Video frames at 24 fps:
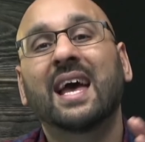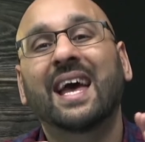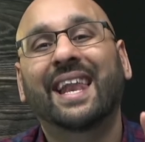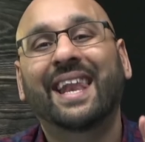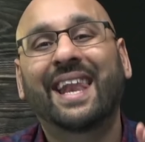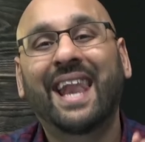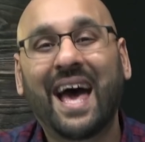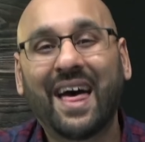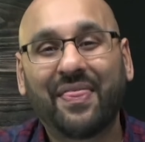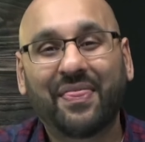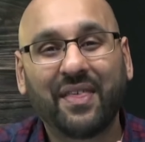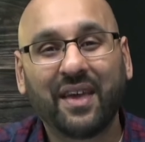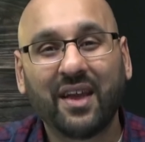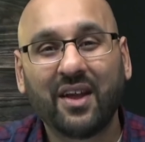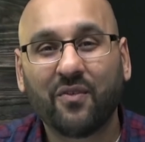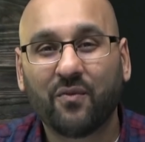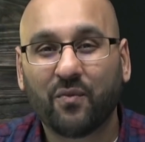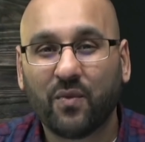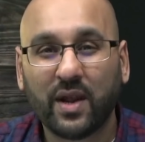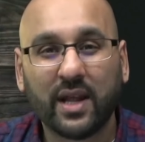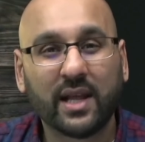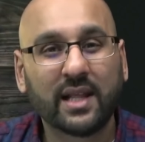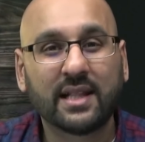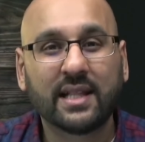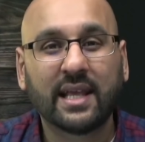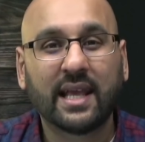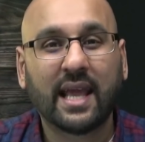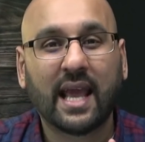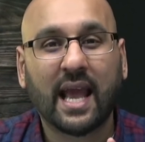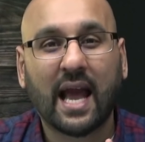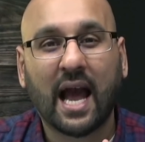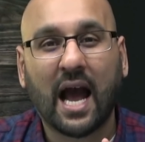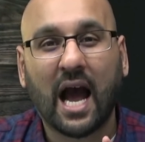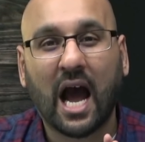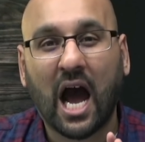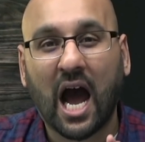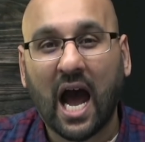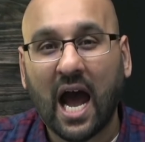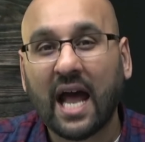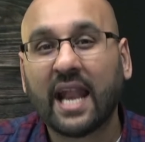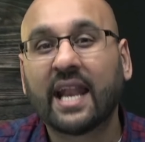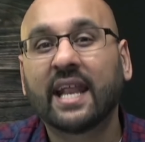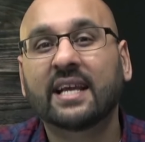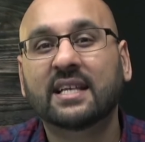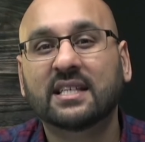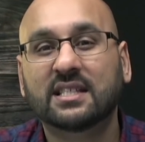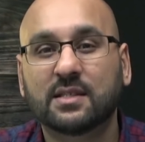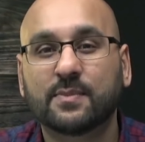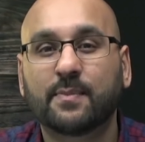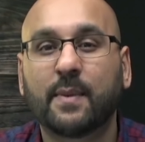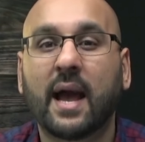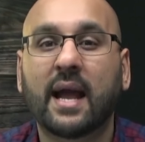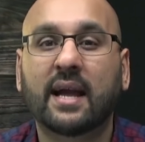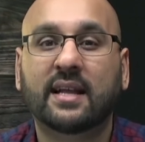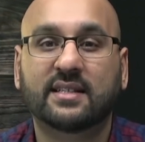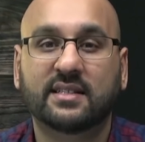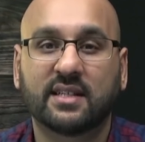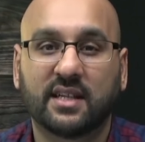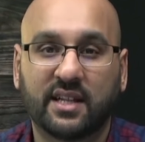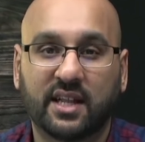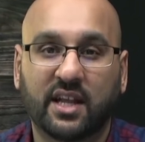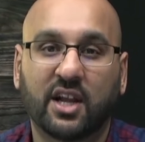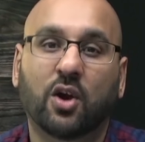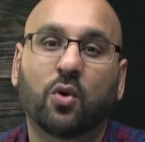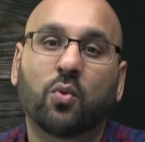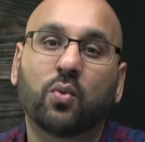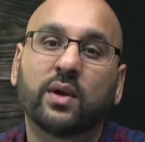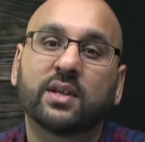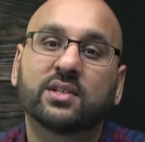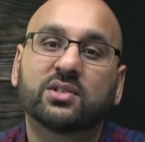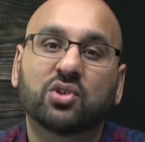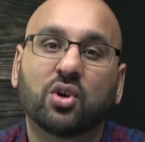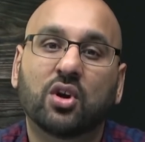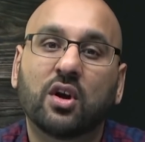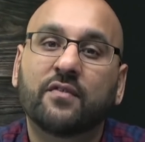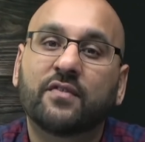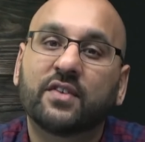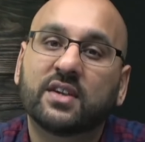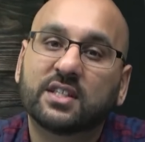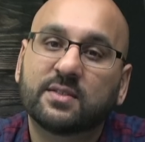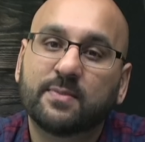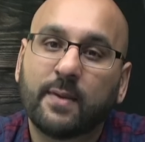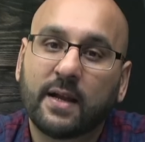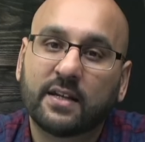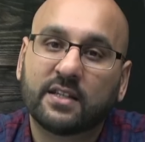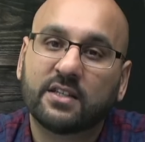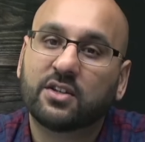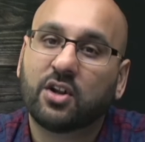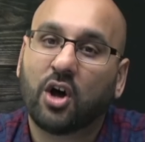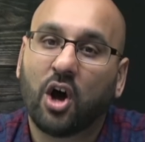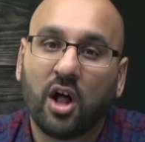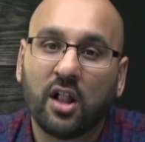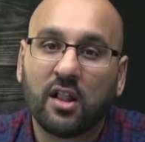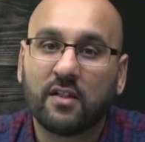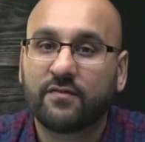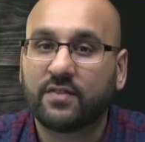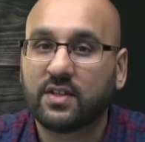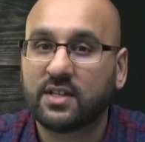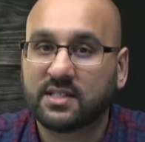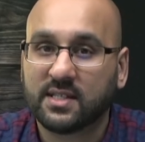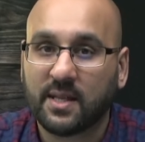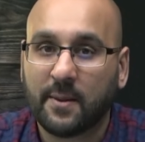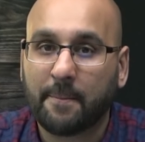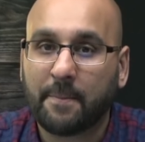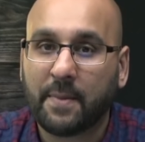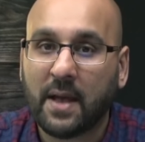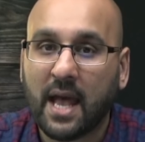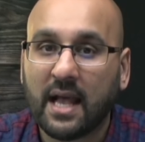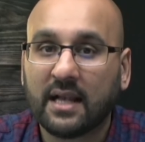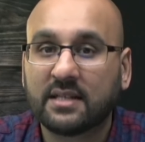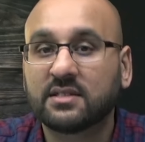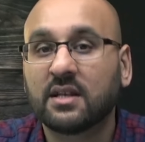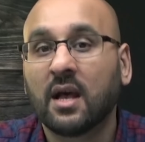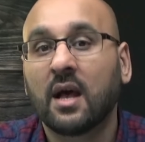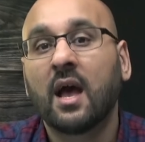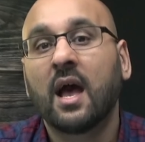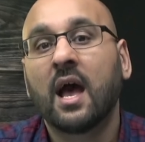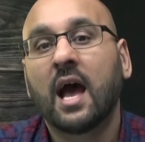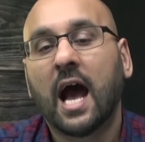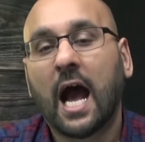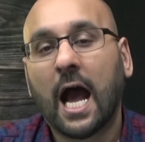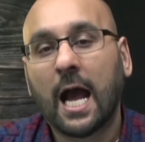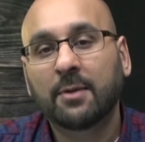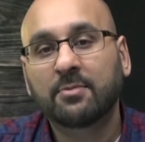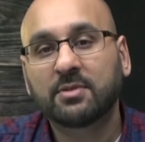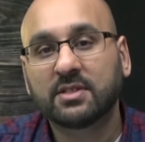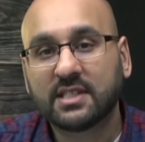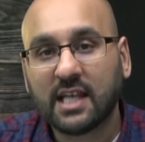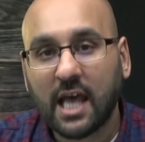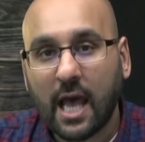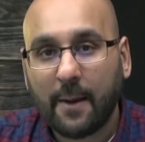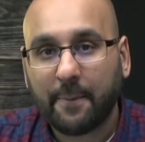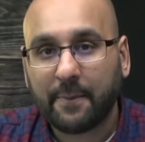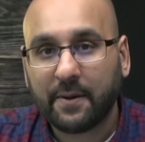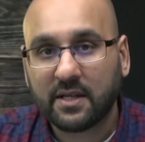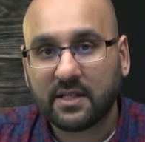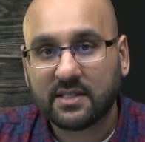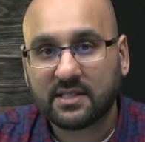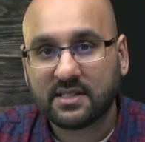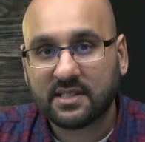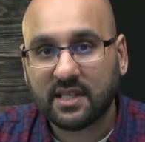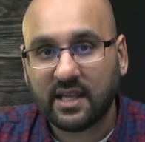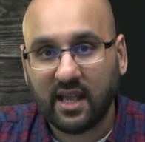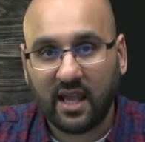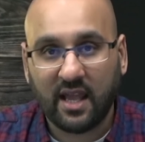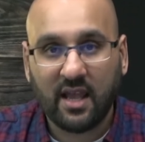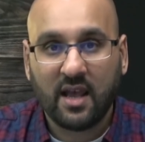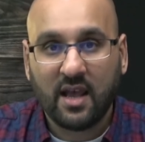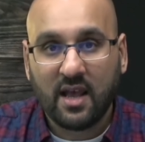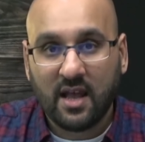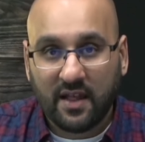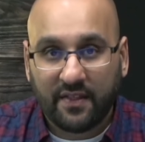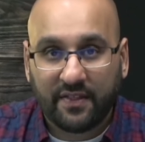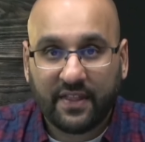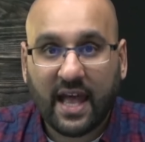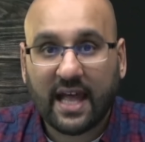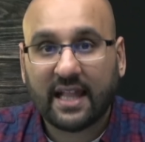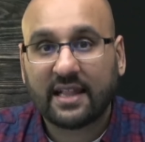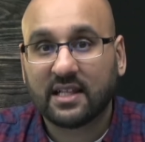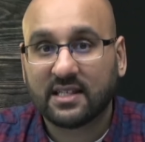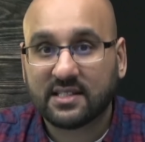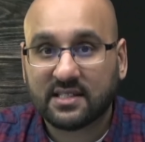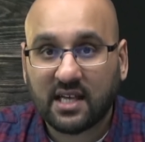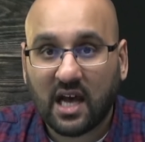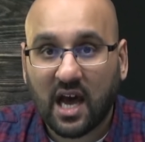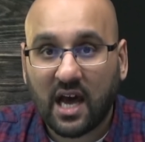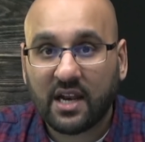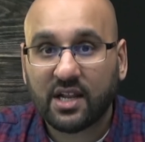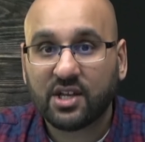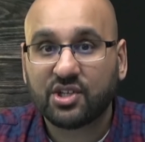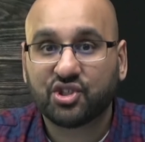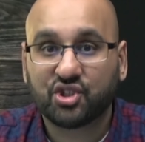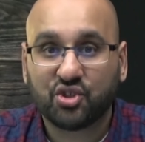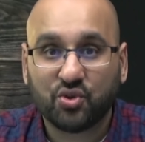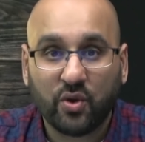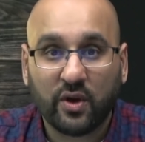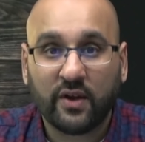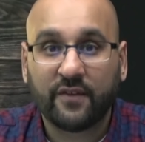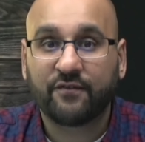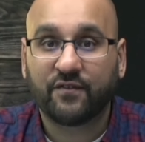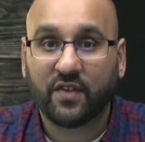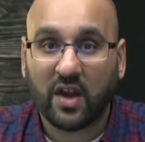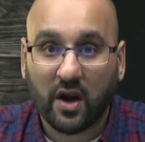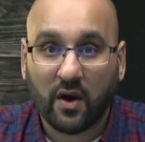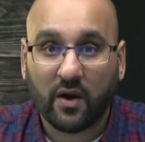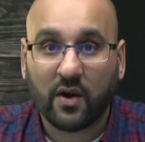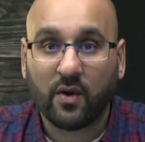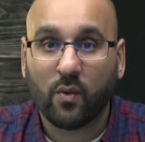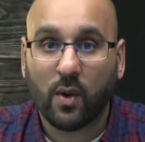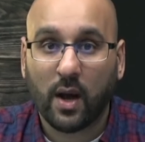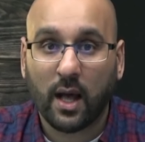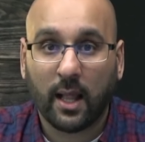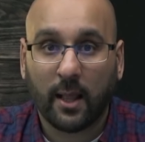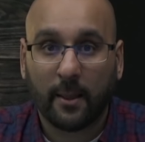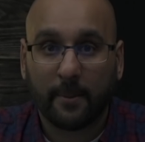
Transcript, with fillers: nothing really unexpected here. We sort of expected all of these impacts. I'm just happy to see that Lazada is doing very well.